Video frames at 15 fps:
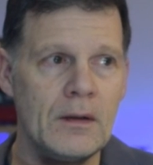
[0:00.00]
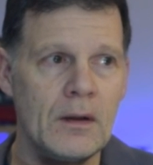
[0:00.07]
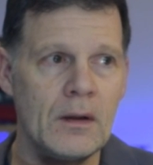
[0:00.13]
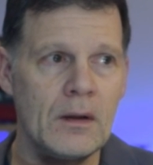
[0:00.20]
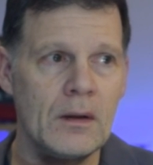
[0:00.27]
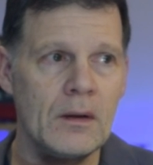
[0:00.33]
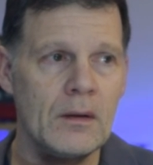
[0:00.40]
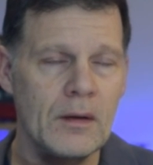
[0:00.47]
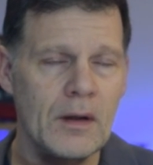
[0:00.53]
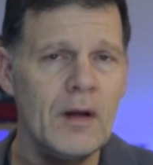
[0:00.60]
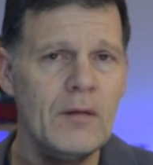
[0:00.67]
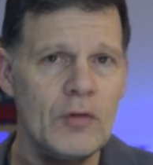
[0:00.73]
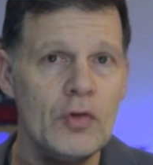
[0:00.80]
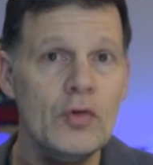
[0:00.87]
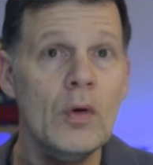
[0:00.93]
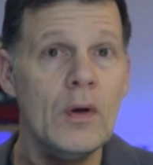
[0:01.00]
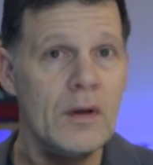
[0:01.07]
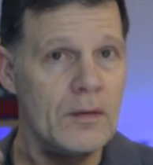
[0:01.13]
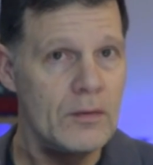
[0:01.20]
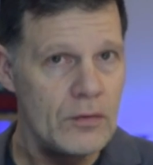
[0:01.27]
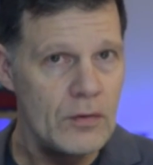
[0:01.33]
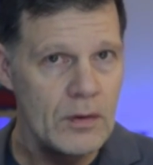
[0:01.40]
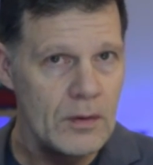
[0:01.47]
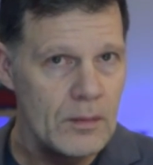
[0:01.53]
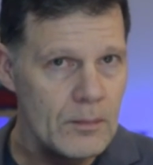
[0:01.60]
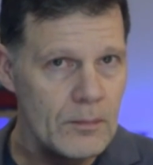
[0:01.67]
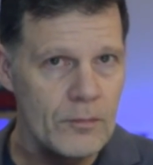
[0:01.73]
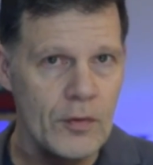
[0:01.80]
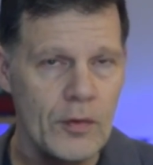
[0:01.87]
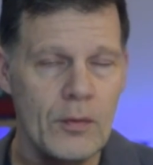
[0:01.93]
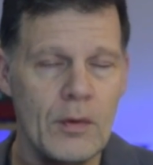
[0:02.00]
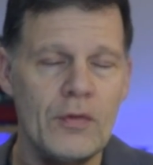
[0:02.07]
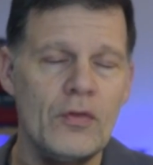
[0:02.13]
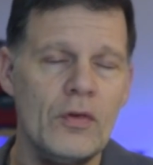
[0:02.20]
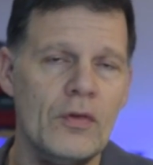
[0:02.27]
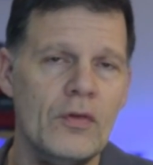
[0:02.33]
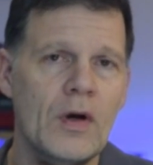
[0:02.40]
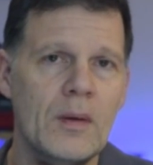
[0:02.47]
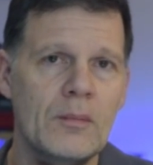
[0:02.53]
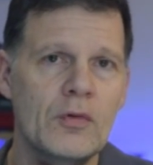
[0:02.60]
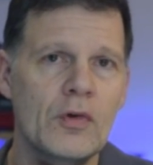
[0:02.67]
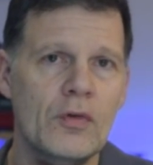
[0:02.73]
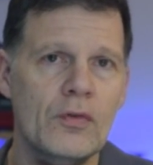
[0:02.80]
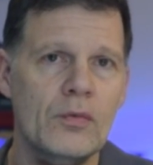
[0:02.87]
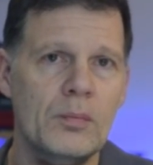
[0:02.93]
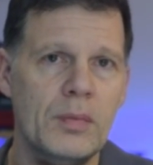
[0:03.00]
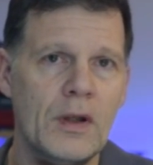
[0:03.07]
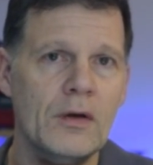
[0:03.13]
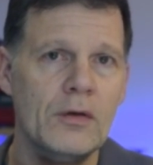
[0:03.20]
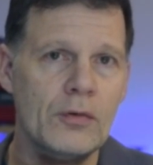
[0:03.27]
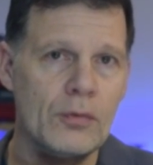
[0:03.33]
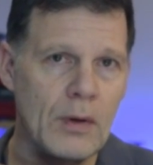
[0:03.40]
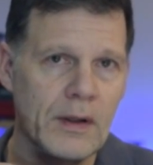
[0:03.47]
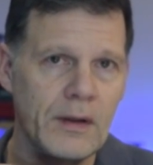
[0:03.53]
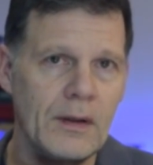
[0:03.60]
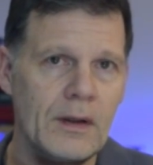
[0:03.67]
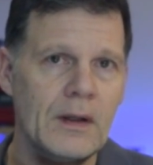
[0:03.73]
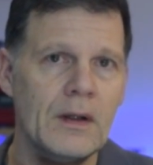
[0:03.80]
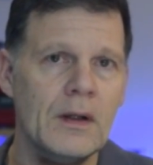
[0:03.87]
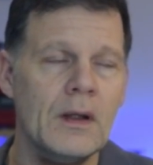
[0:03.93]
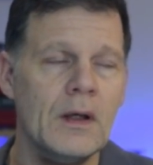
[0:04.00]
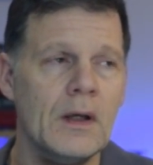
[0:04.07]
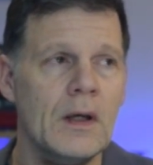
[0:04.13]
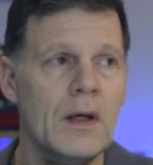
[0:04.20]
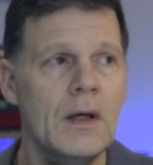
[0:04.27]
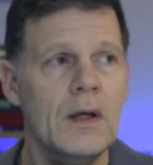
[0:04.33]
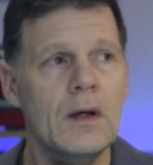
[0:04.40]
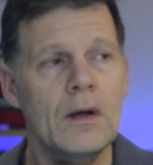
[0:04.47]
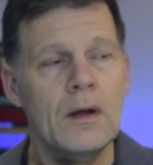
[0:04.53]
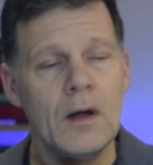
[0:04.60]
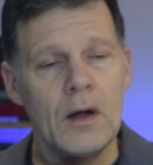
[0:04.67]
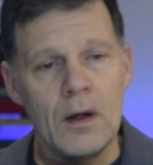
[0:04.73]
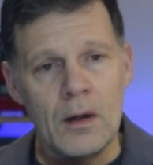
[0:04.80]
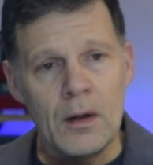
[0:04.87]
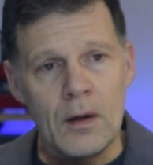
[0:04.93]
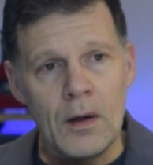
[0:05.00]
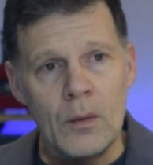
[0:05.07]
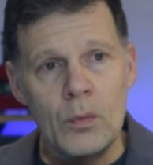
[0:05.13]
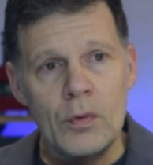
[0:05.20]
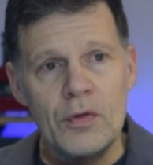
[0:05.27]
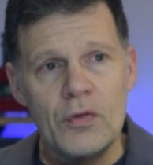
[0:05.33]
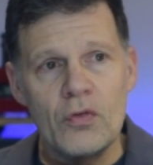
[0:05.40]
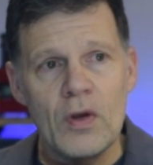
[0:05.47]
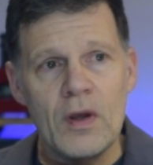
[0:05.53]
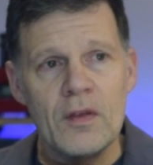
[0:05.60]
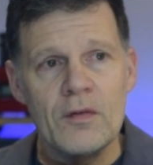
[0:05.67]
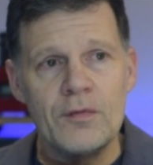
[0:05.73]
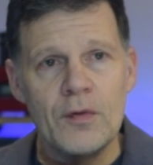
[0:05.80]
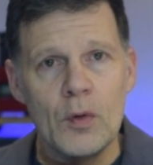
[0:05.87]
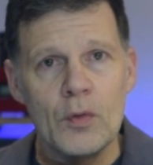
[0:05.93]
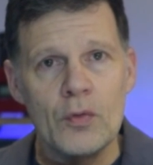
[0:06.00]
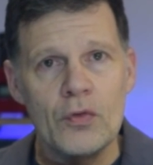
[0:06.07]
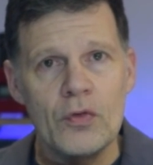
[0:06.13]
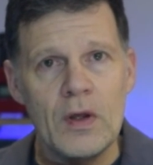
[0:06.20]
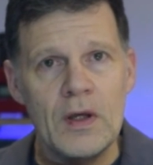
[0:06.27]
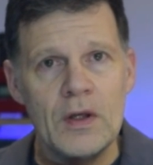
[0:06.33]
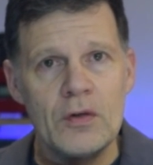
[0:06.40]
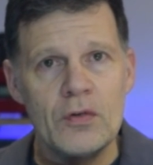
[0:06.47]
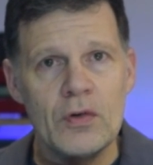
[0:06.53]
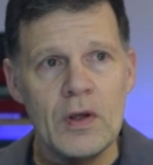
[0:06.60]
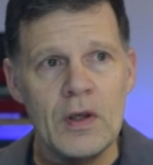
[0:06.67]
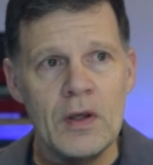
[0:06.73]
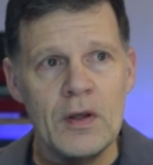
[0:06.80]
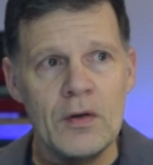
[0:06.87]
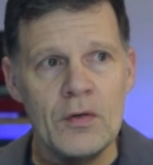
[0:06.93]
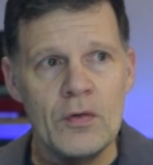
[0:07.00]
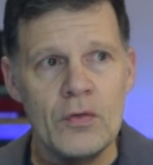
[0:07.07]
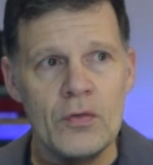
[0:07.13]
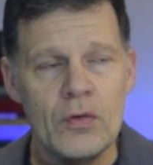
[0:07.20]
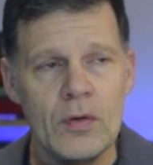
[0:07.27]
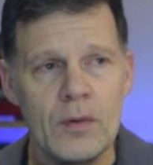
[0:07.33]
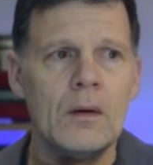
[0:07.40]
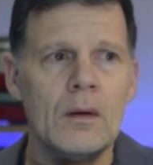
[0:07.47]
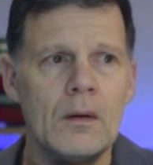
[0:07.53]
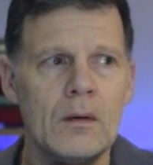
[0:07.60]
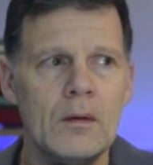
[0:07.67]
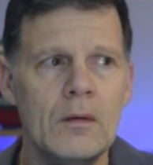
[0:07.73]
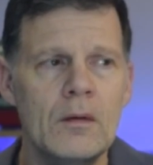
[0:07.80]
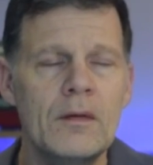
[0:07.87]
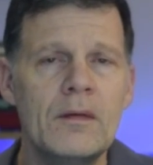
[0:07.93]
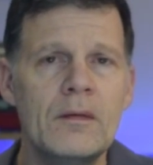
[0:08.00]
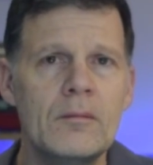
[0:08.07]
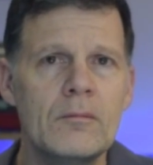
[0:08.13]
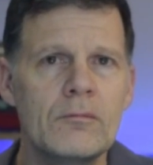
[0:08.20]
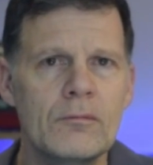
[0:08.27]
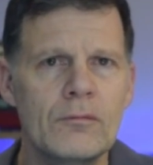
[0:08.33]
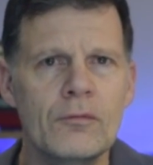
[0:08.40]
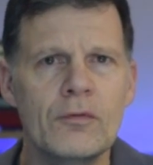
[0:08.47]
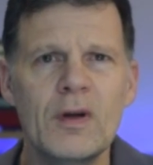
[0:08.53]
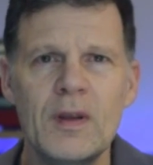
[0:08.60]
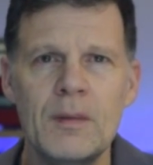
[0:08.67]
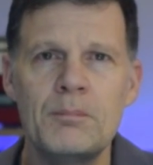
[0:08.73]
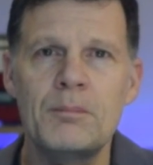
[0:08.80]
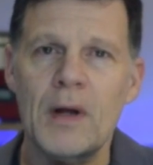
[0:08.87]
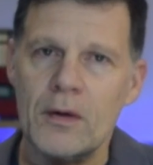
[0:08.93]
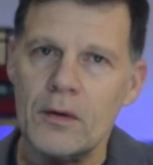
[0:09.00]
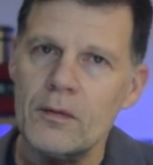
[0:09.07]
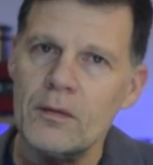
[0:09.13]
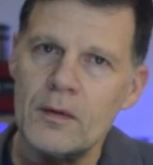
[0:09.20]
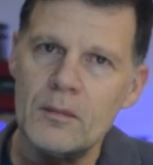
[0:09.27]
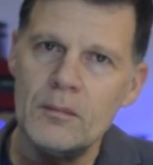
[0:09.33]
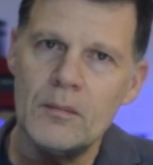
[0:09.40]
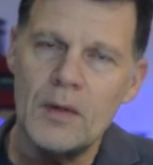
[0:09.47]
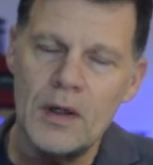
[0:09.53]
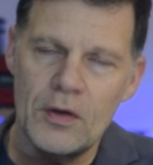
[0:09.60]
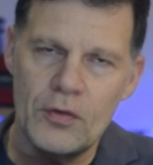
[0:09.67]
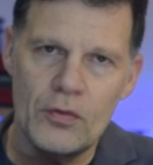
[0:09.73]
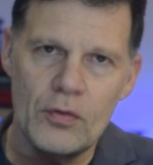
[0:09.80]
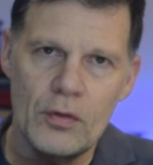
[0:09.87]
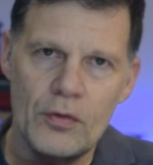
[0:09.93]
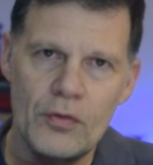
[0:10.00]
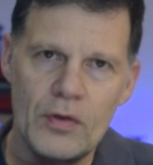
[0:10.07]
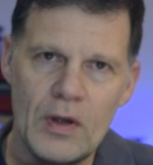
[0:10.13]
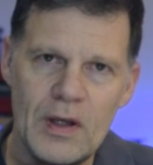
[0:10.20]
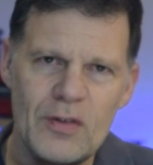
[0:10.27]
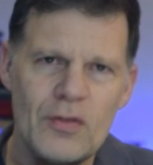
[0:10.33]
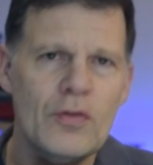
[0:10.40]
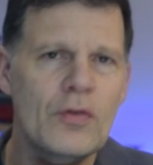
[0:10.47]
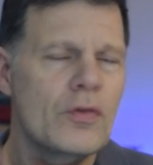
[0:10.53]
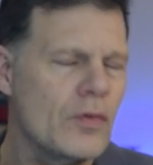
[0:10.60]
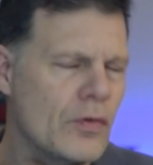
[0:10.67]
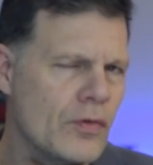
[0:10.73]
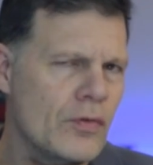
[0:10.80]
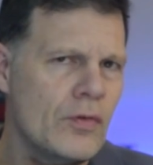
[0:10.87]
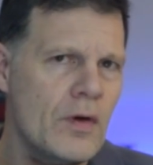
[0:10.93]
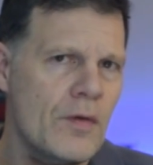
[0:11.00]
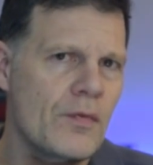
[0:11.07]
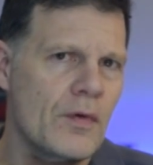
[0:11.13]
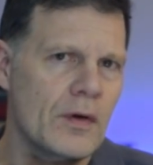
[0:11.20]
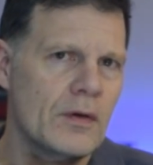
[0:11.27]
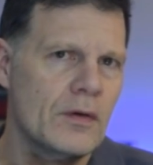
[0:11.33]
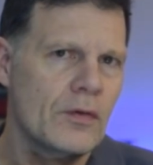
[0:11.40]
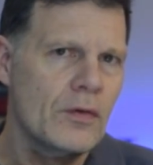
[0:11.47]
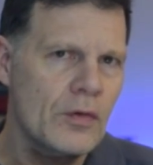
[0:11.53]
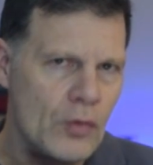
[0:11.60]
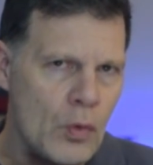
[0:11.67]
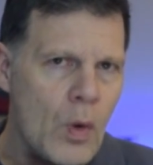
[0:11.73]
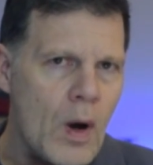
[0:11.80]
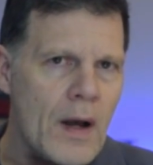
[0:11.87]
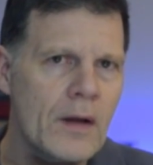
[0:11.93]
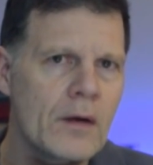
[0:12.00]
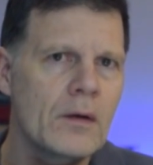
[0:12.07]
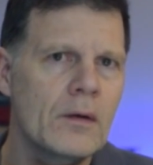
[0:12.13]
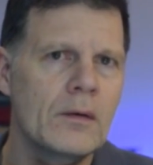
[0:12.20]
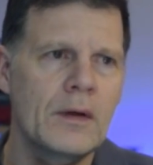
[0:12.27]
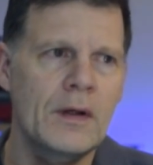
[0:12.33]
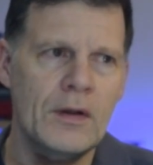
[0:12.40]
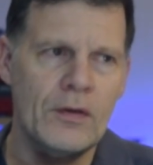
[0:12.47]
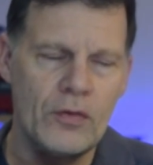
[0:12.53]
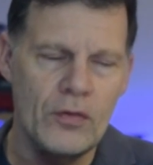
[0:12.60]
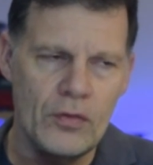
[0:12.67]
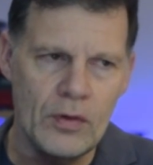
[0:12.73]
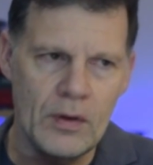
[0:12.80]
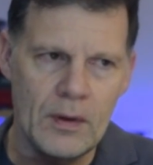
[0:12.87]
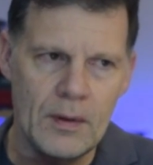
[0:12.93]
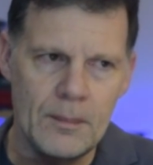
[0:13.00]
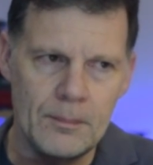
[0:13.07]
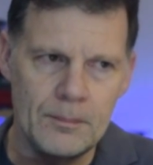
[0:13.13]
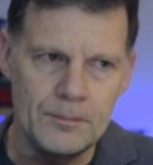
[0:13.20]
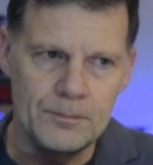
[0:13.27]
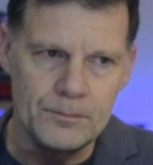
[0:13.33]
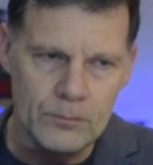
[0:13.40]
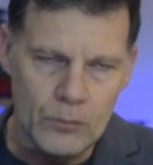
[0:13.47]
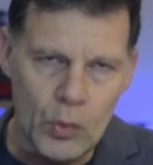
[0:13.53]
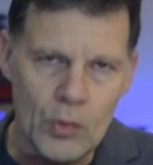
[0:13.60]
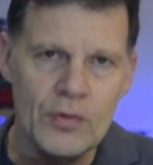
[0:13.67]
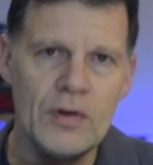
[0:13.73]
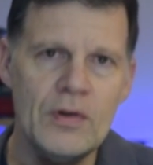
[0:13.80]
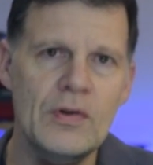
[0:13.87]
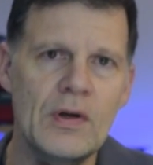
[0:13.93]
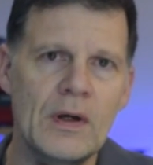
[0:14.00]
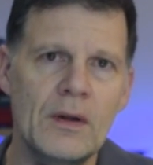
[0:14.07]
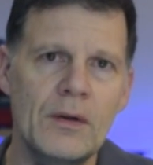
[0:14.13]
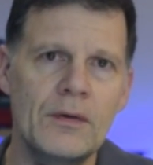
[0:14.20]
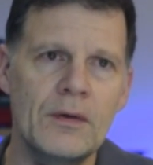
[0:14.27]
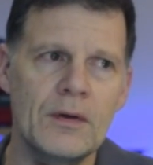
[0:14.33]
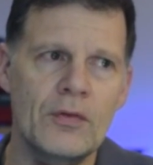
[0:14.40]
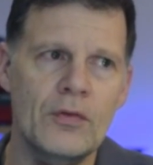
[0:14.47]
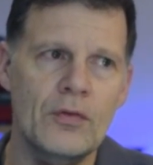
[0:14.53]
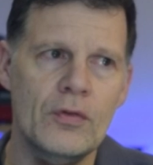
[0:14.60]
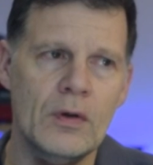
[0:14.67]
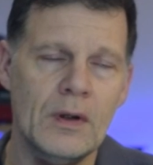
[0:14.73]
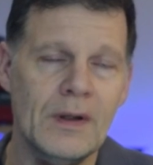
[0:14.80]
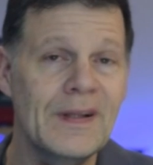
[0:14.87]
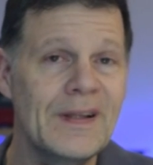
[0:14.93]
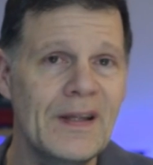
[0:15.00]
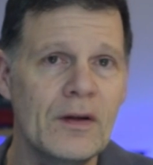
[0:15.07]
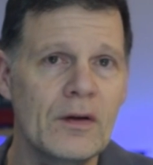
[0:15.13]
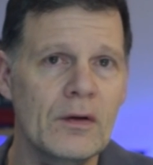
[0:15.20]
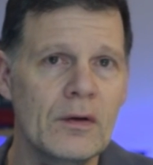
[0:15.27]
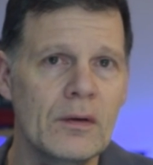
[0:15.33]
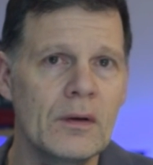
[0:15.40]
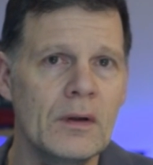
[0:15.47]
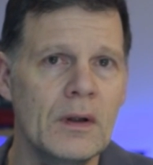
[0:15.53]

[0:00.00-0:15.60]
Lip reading: kind of enjoyed it for the rest of the time, just plugged directly in. I wouldn't say the phono stage is really better than my external stage. It's just different. It's quieter, it's more detailed, it's cleaner,